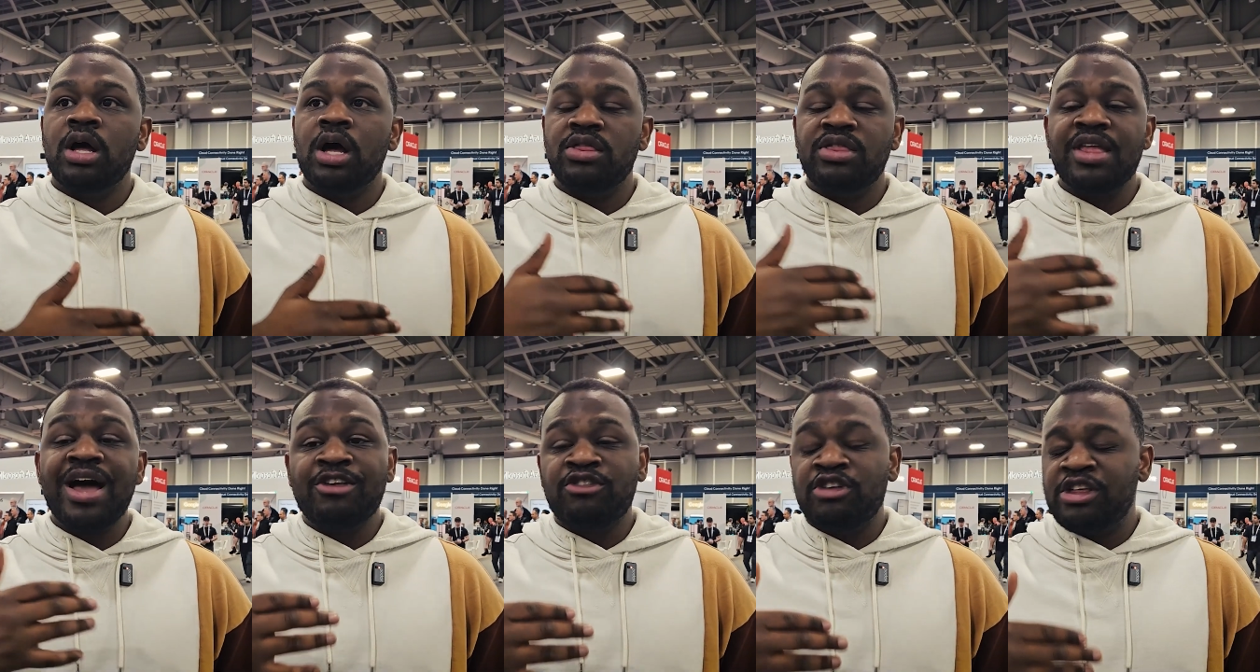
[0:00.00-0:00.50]

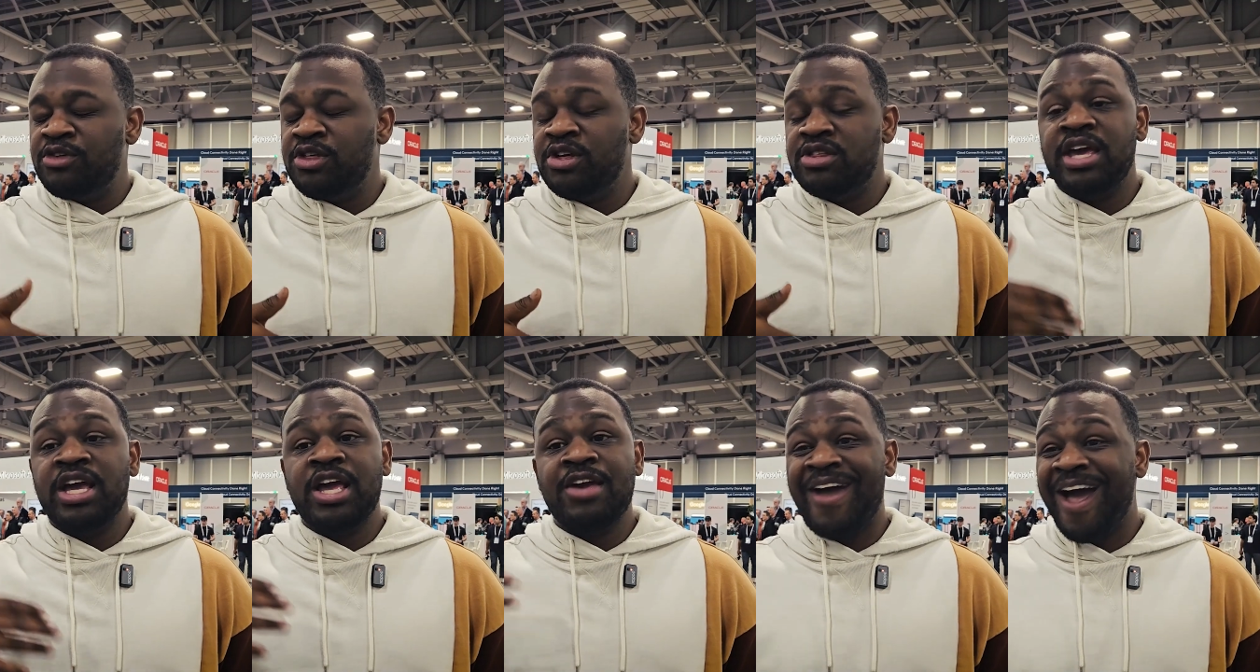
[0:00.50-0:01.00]
not just for the
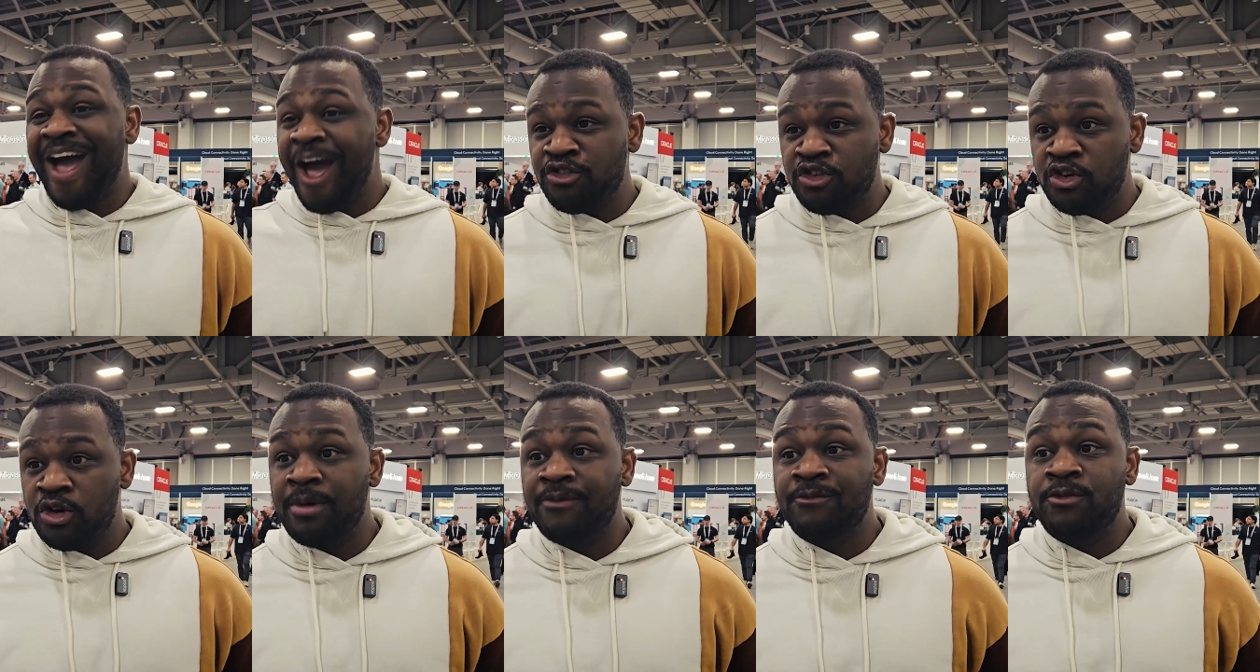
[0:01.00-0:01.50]
sake of
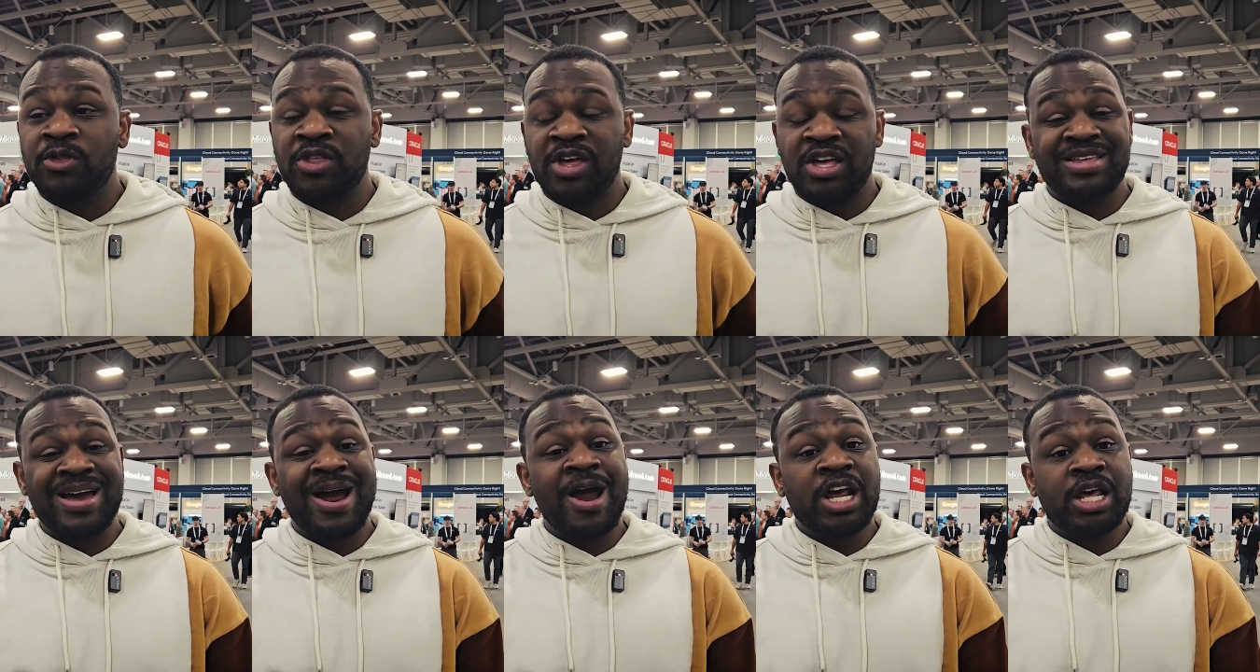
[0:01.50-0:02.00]
Azure, but for the
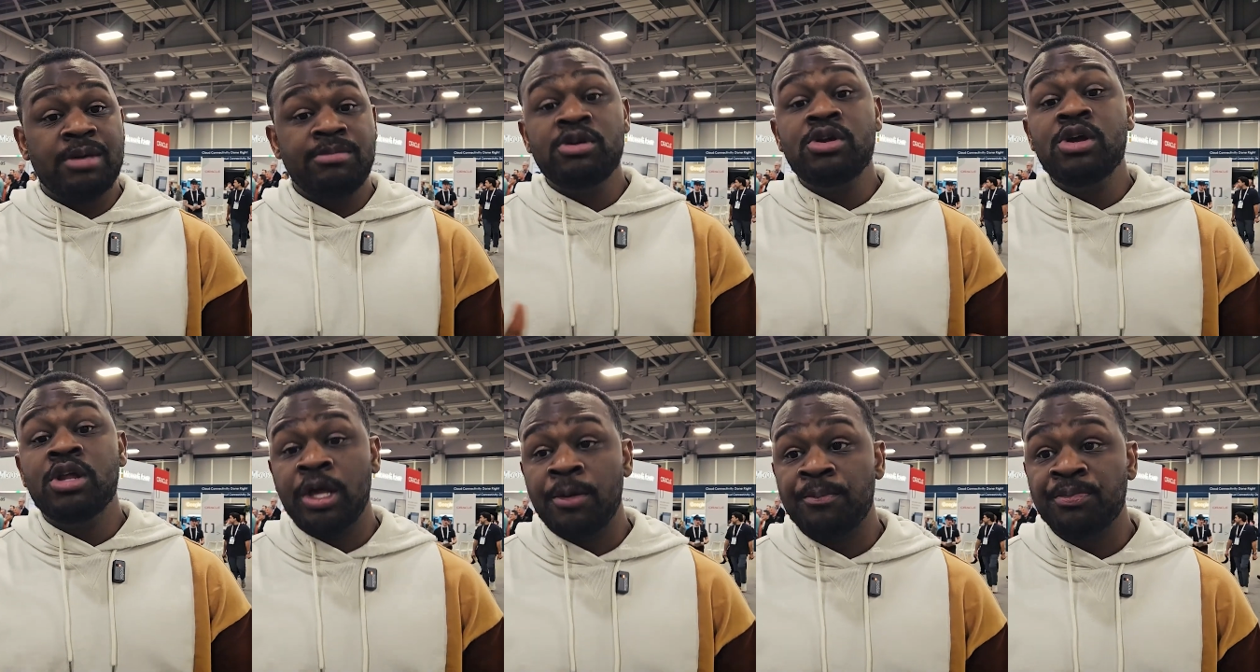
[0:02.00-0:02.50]
entire
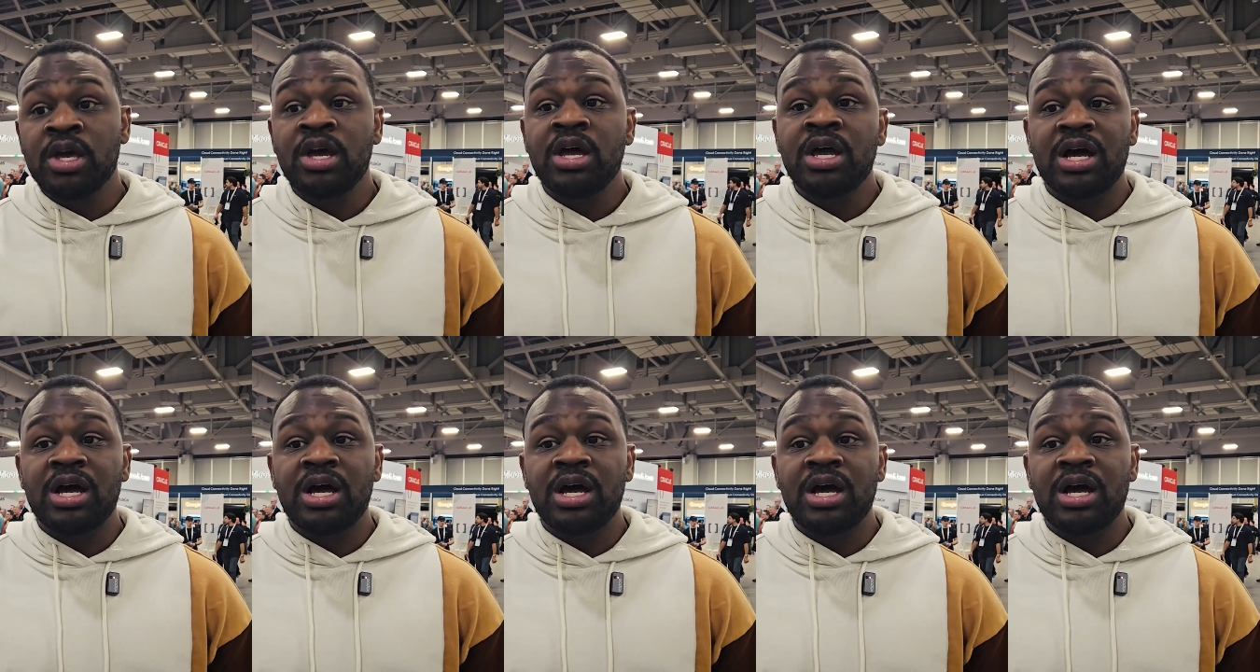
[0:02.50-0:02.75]
community,